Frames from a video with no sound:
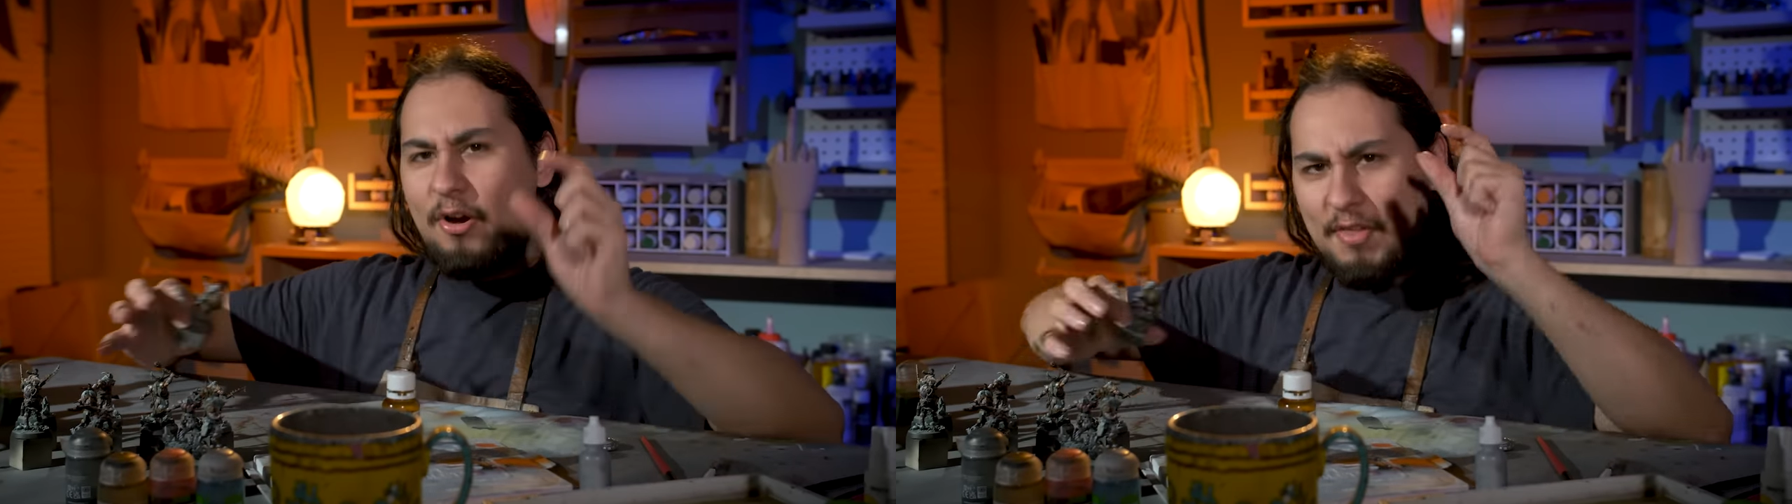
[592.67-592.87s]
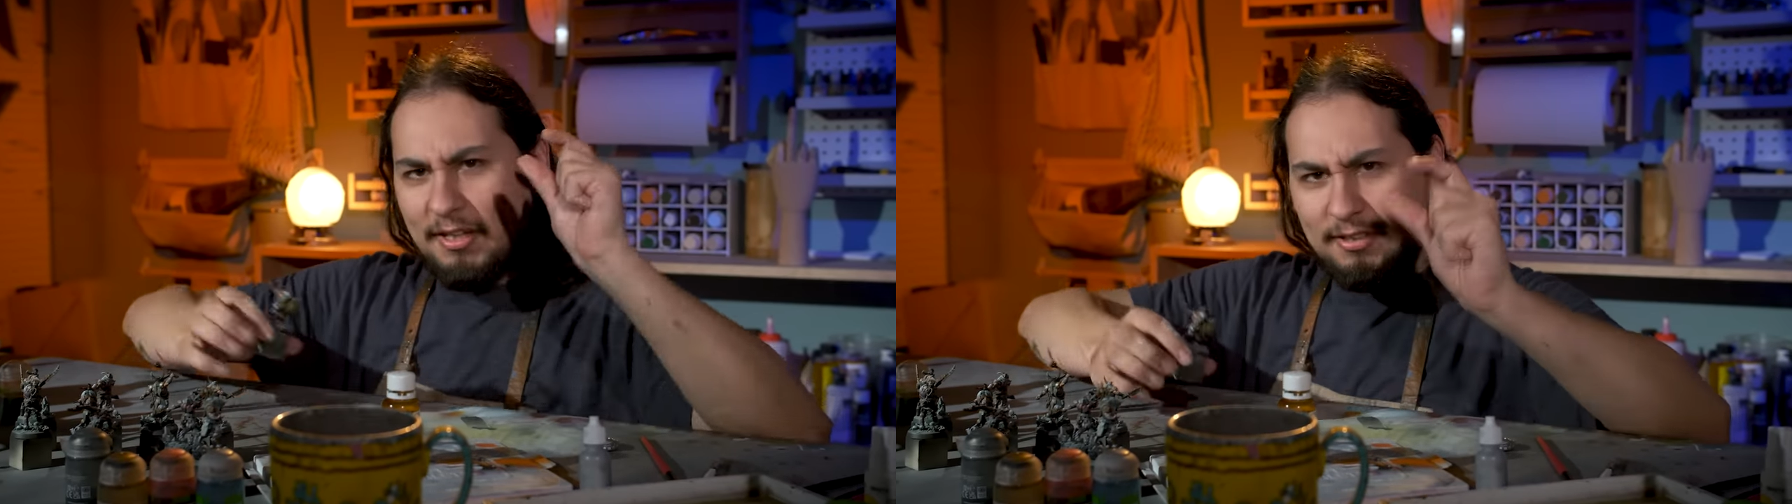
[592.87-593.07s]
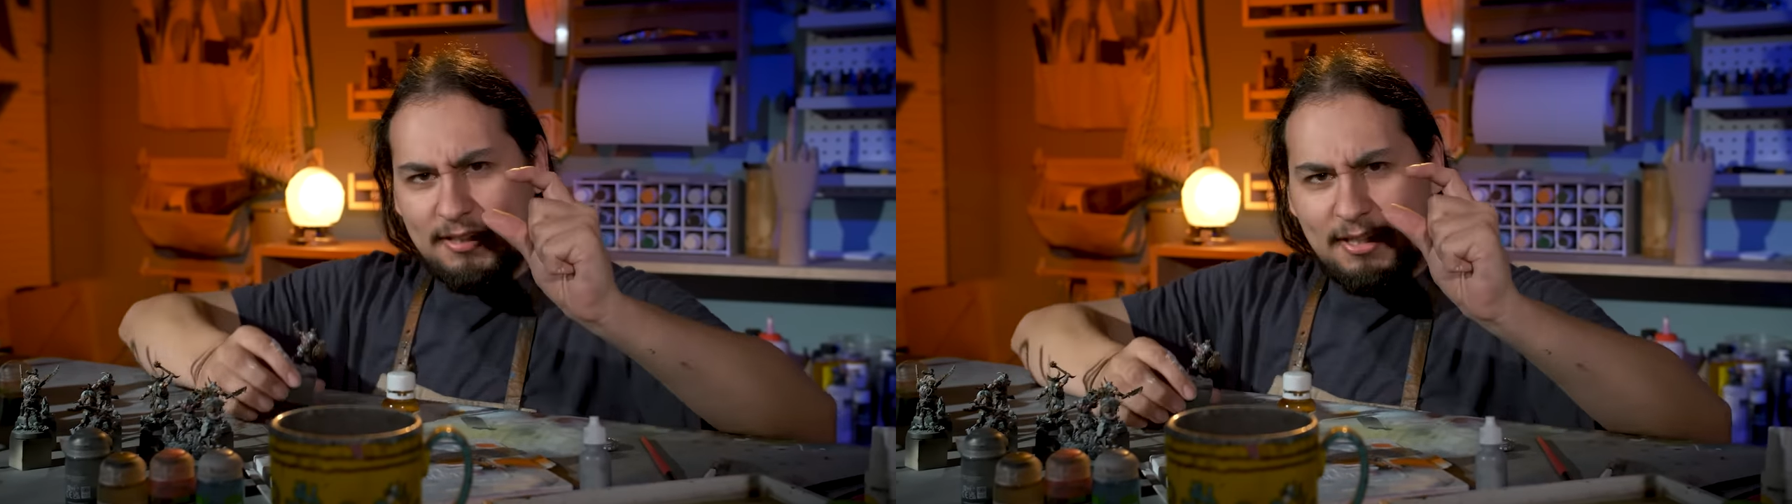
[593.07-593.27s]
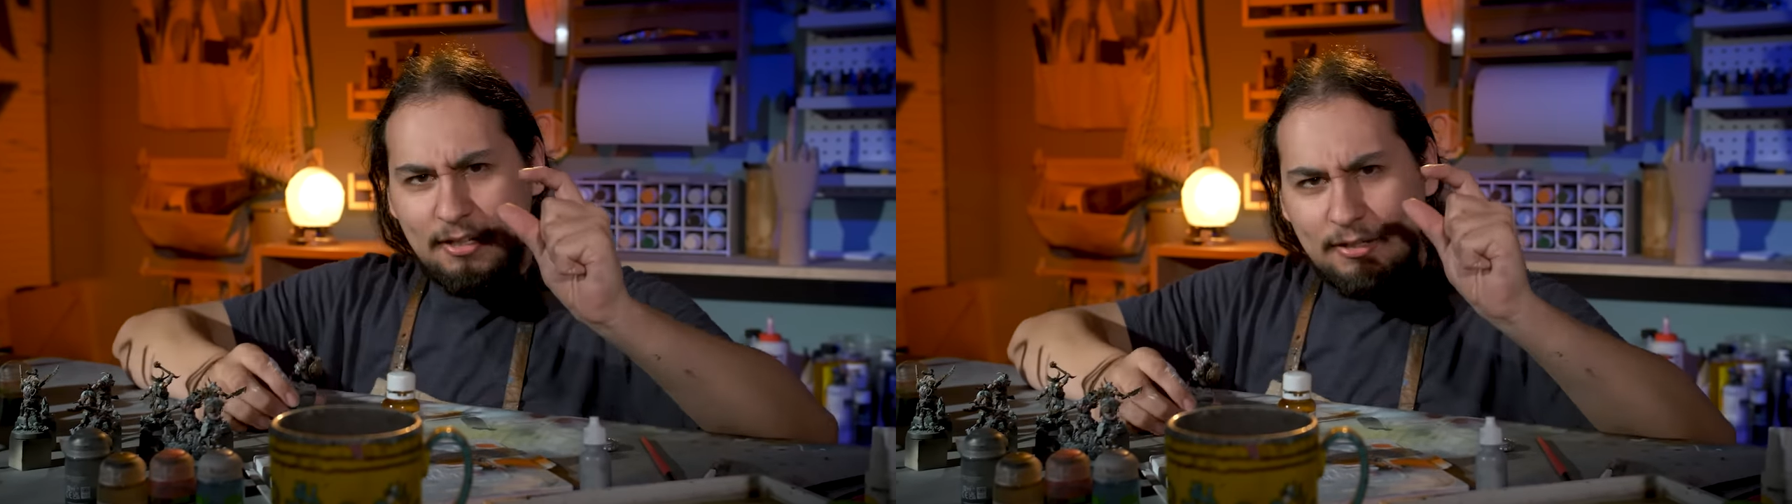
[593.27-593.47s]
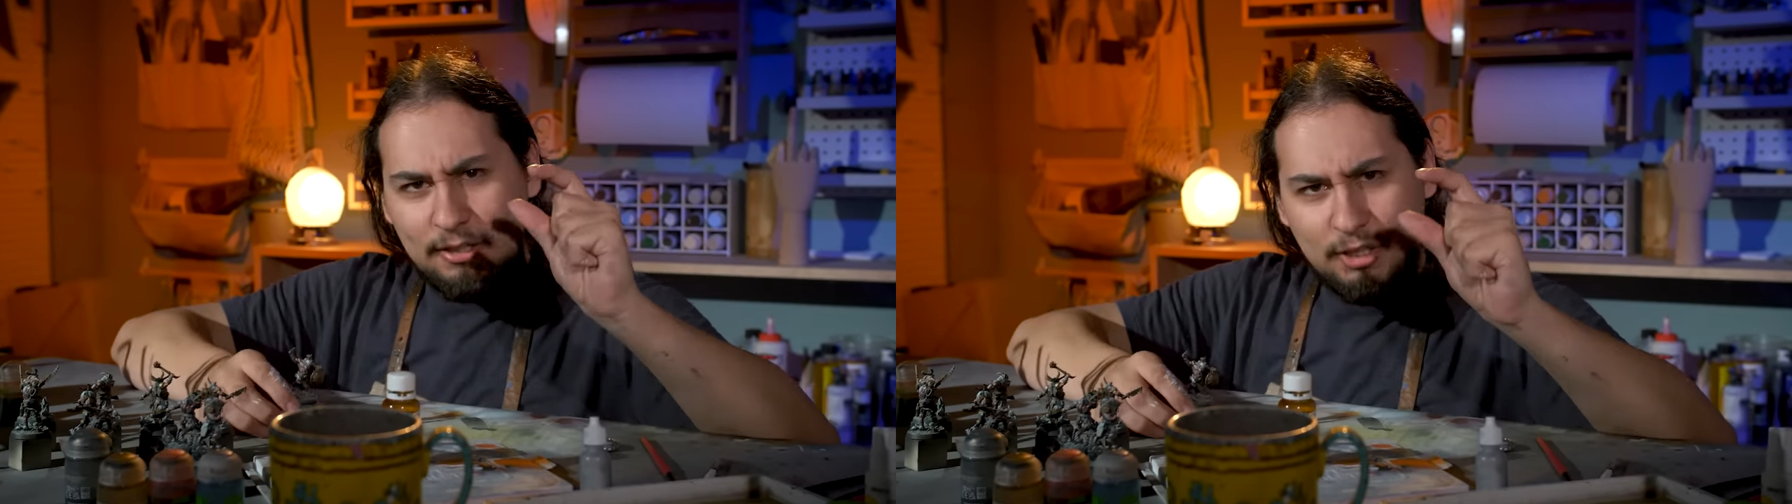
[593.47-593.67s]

Are they little